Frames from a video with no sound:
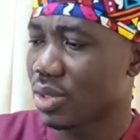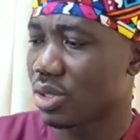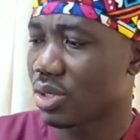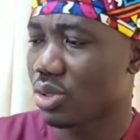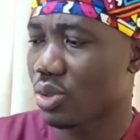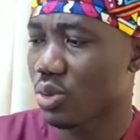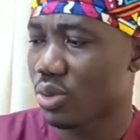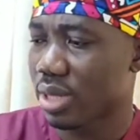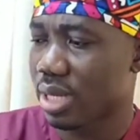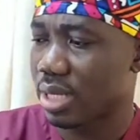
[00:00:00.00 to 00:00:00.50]

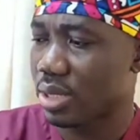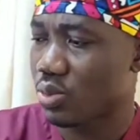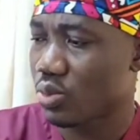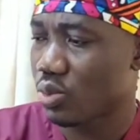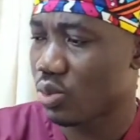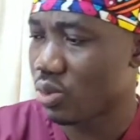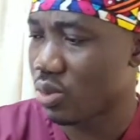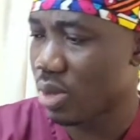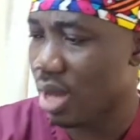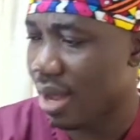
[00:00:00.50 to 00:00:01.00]
so that
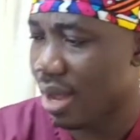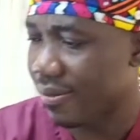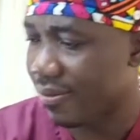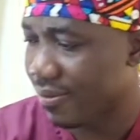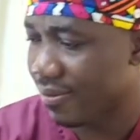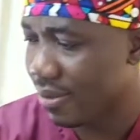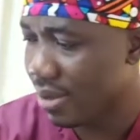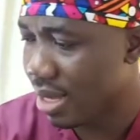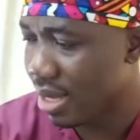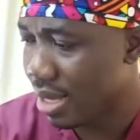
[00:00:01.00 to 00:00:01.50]
we'll have
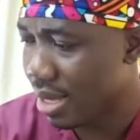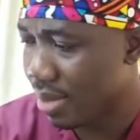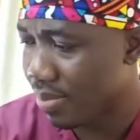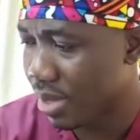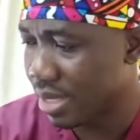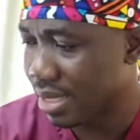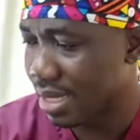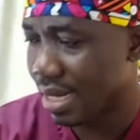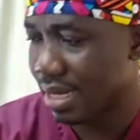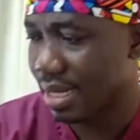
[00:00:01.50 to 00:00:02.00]
a
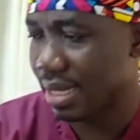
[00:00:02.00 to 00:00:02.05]
better